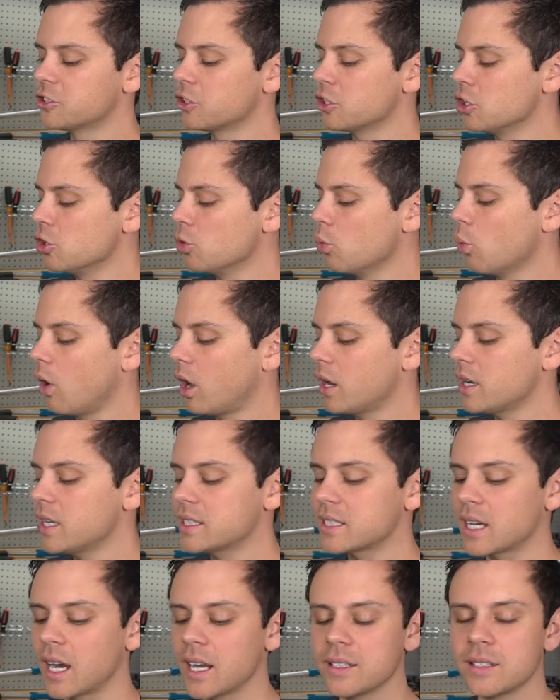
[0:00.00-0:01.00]
So you want
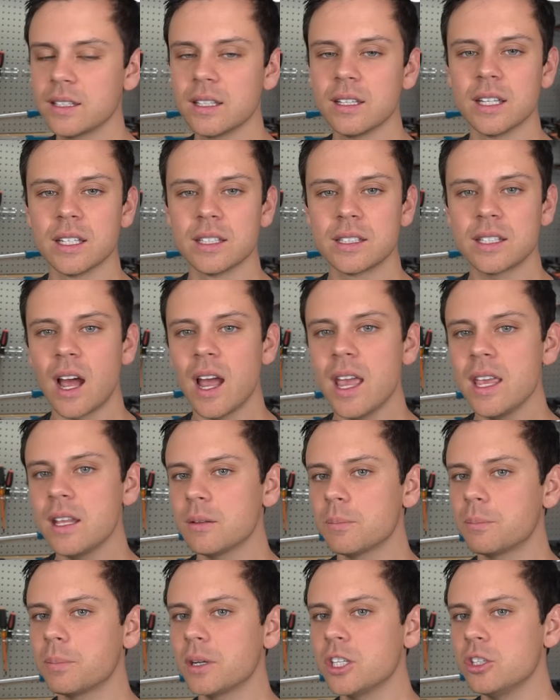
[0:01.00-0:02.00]
to tighten it
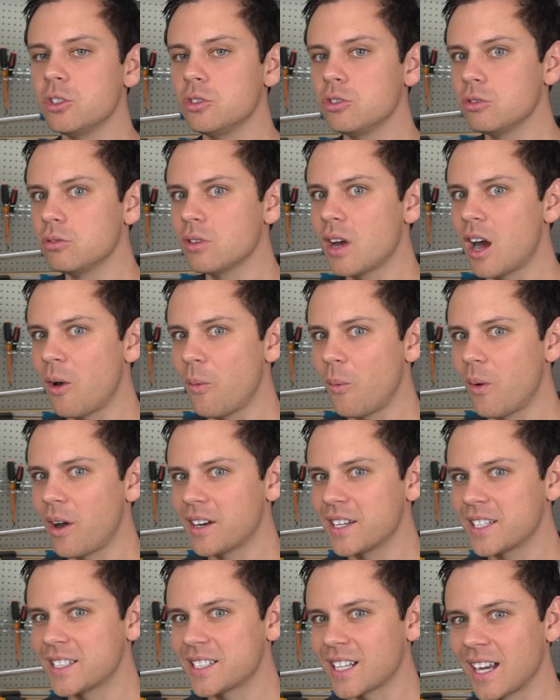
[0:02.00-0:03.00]
tight, but you do not
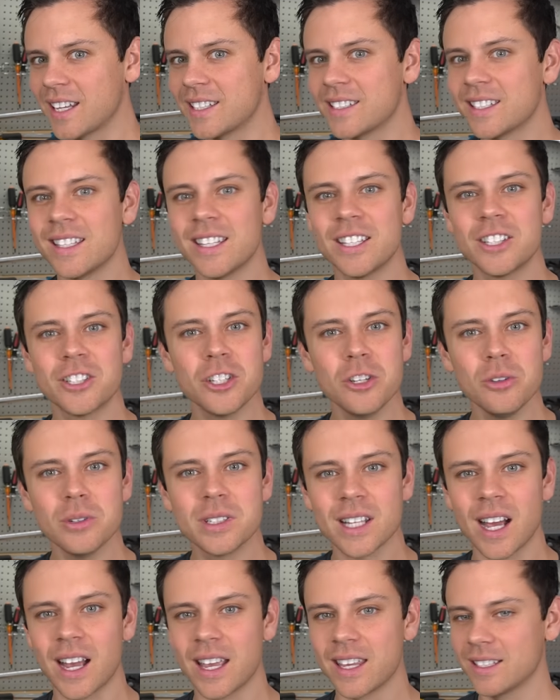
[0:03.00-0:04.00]
want to tighten it too
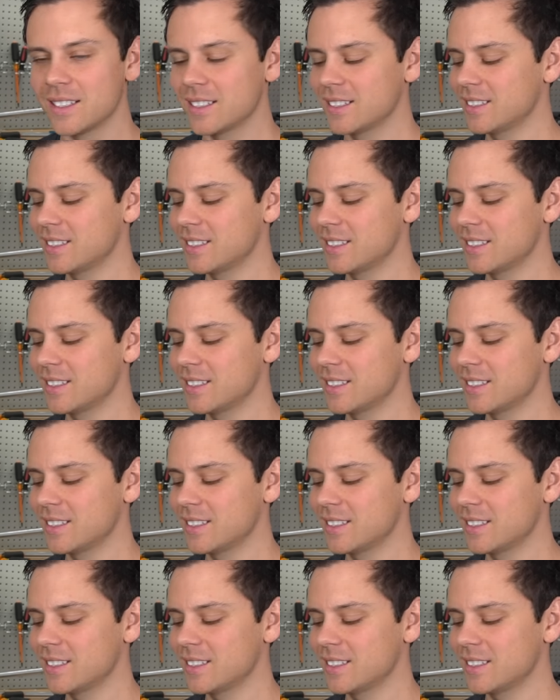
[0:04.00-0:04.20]
tight.